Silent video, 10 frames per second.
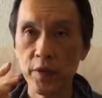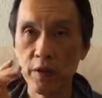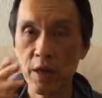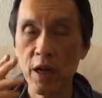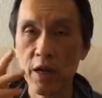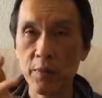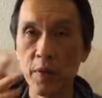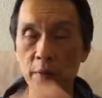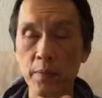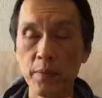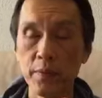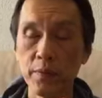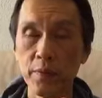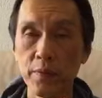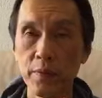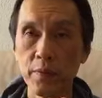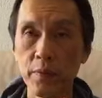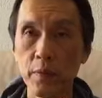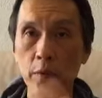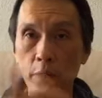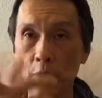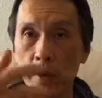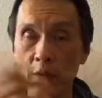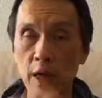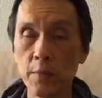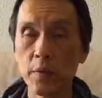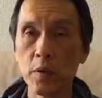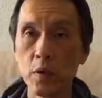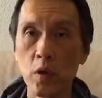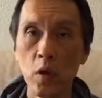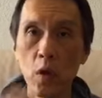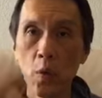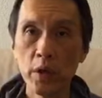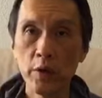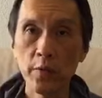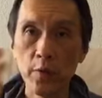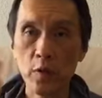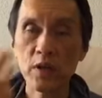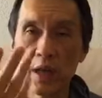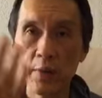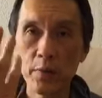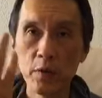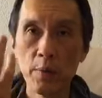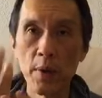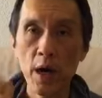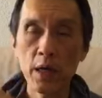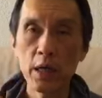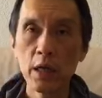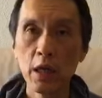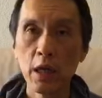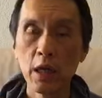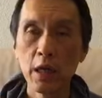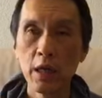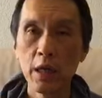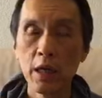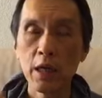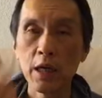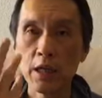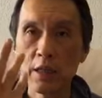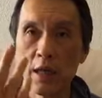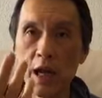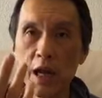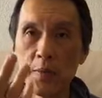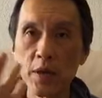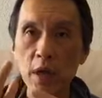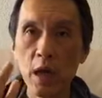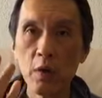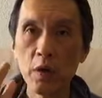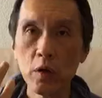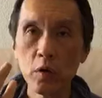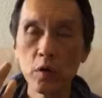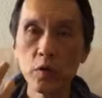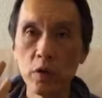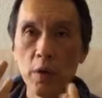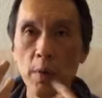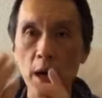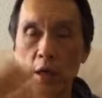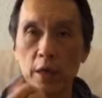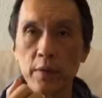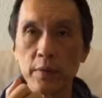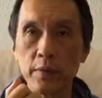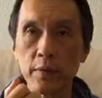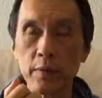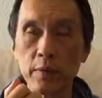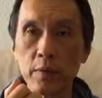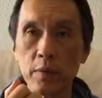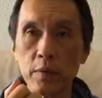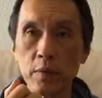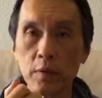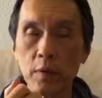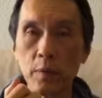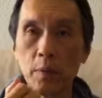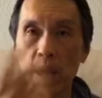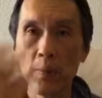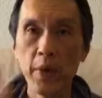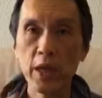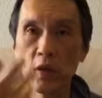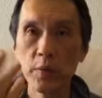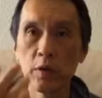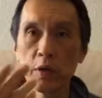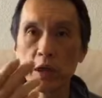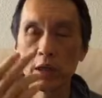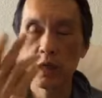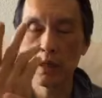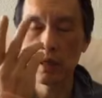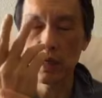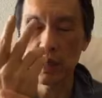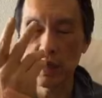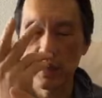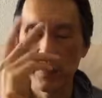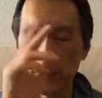It time that. For example, when the force comes to the body, it time it how it go through the body by manipulating the